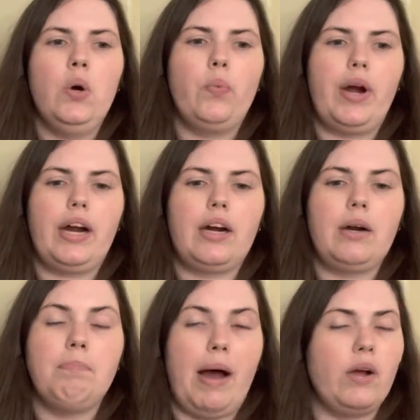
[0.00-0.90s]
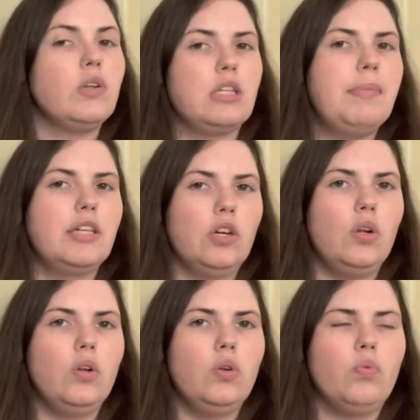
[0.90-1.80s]
where my ultimate
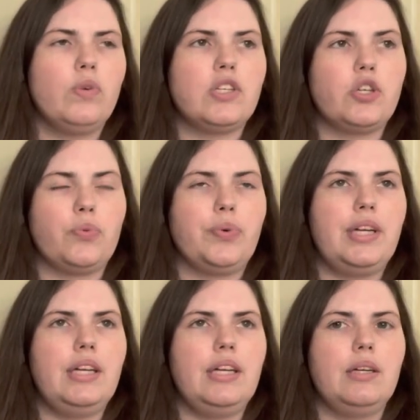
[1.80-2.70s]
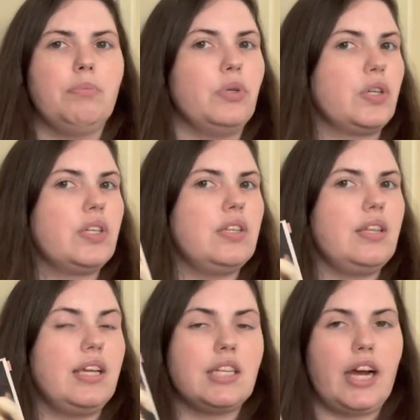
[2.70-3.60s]
goal was to read books
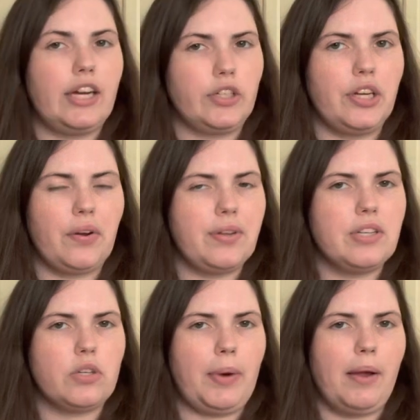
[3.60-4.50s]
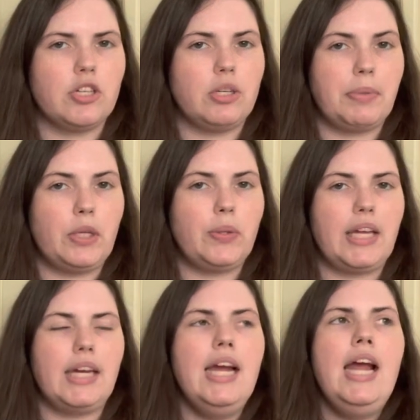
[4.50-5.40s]
the entire year that surrounded Napoleon.